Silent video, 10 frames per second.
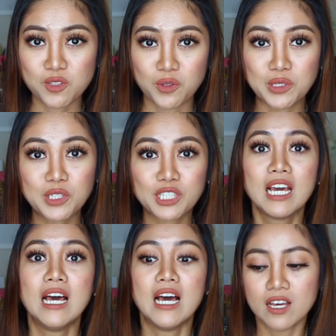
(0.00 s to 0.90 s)
so you
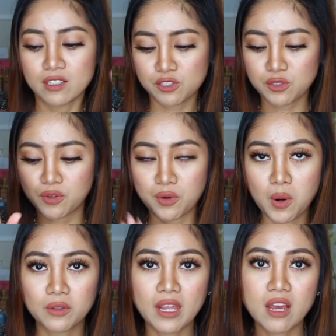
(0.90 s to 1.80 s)
could
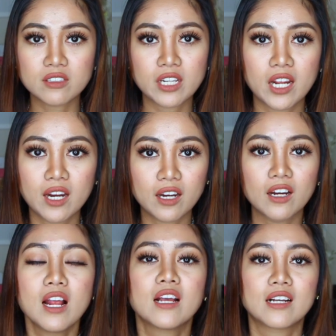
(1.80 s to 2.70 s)
scroll down there,